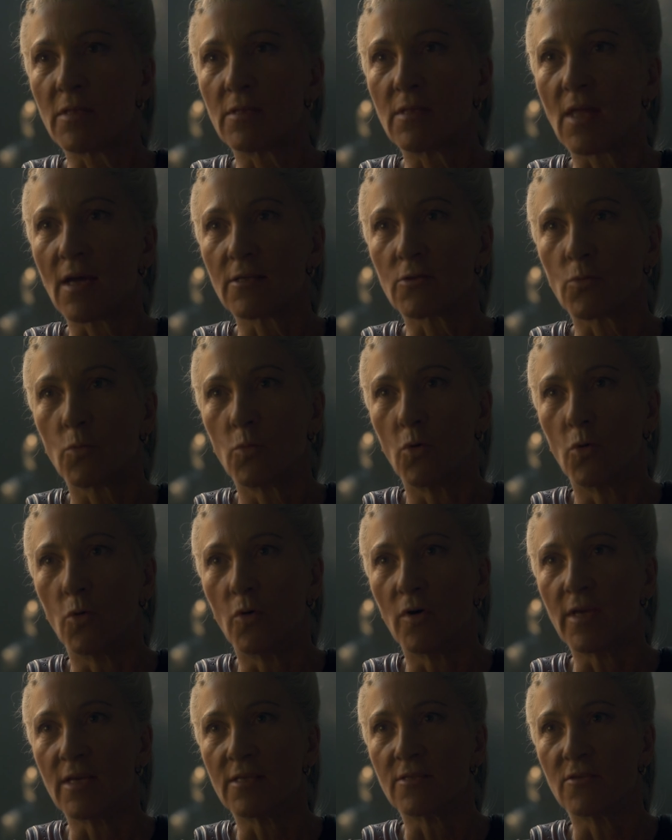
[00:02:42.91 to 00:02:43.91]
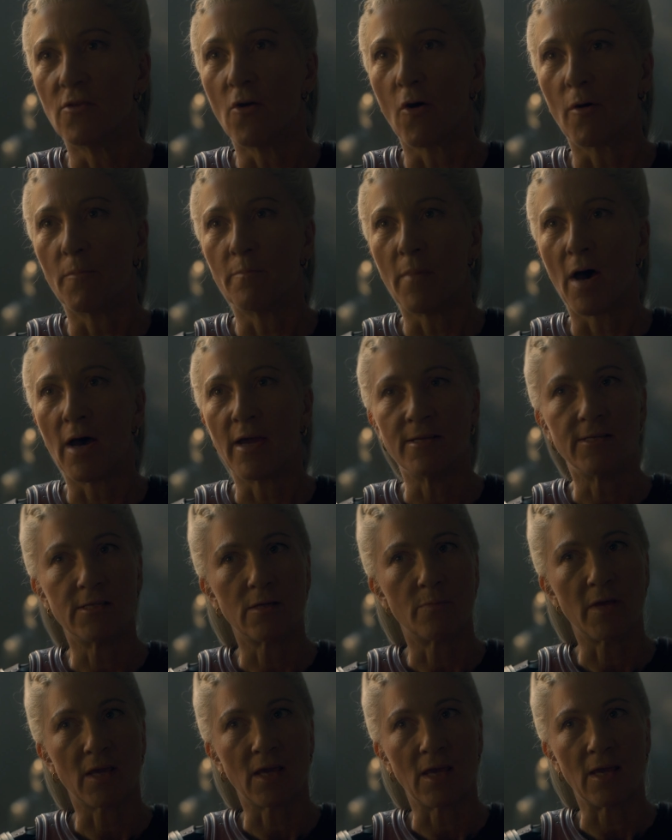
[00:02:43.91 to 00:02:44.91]
That war is not mine
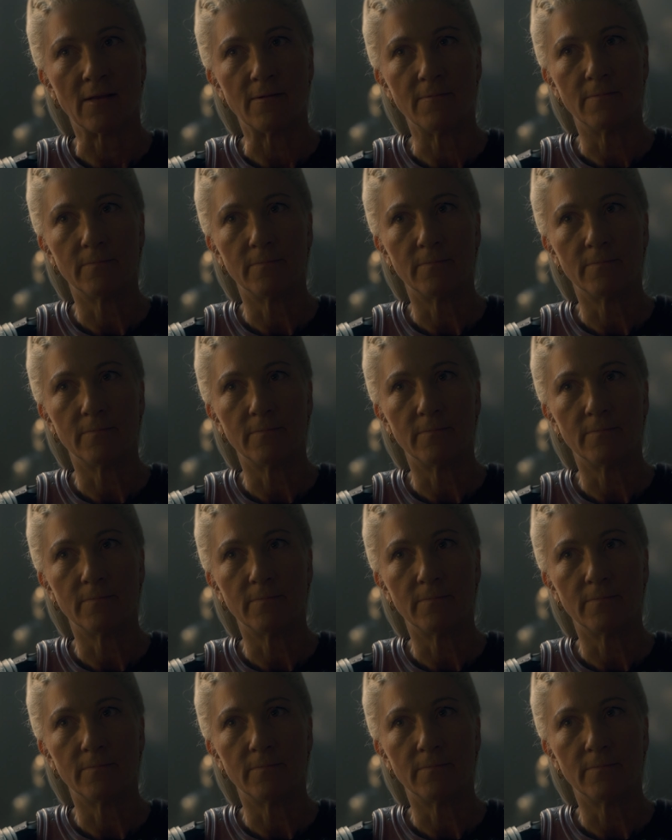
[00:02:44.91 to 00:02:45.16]
to begin.